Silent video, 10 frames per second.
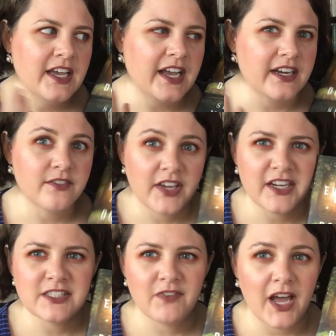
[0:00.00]
kind of
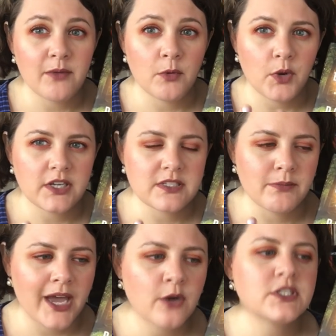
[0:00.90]
get its vibe and what it's
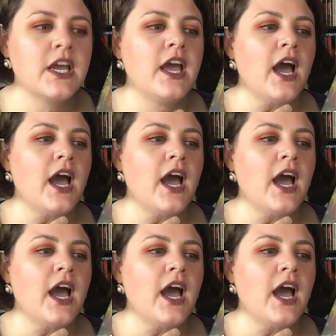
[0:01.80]
about.